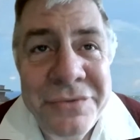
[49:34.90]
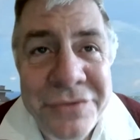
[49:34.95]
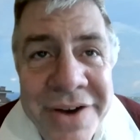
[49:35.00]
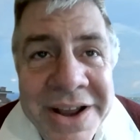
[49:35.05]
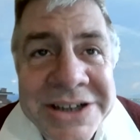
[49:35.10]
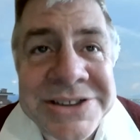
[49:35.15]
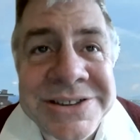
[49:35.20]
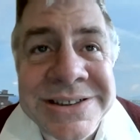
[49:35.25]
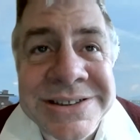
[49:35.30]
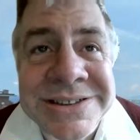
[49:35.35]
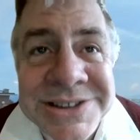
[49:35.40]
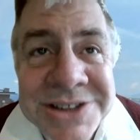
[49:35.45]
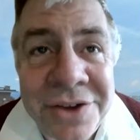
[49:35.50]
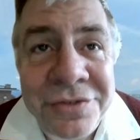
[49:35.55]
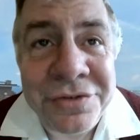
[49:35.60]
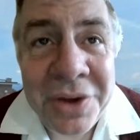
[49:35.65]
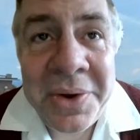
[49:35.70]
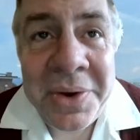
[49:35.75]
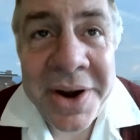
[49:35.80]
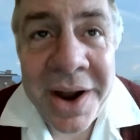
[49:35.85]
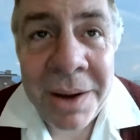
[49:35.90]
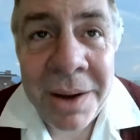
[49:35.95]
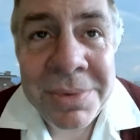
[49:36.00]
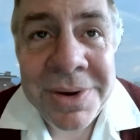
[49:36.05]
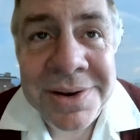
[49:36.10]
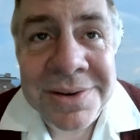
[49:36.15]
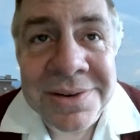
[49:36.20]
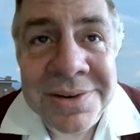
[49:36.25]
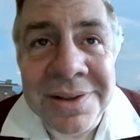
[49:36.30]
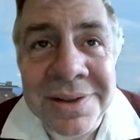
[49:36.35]
inflation is stuff going up.
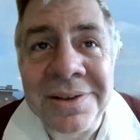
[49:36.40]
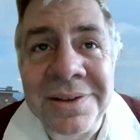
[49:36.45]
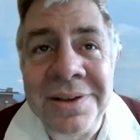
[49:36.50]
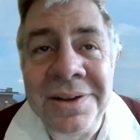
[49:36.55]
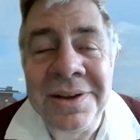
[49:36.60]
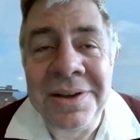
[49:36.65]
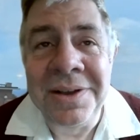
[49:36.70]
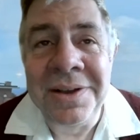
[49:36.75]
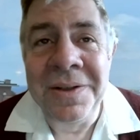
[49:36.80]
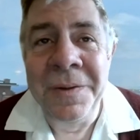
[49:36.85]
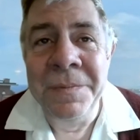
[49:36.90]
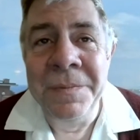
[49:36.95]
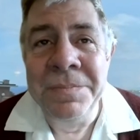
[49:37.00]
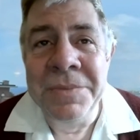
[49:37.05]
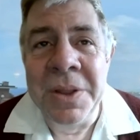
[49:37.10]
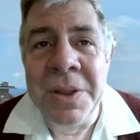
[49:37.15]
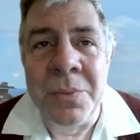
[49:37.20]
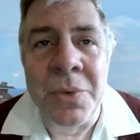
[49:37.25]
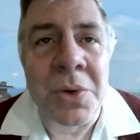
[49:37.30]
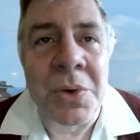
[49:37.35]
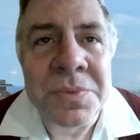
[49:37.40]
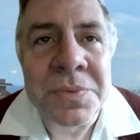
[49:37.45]
Well,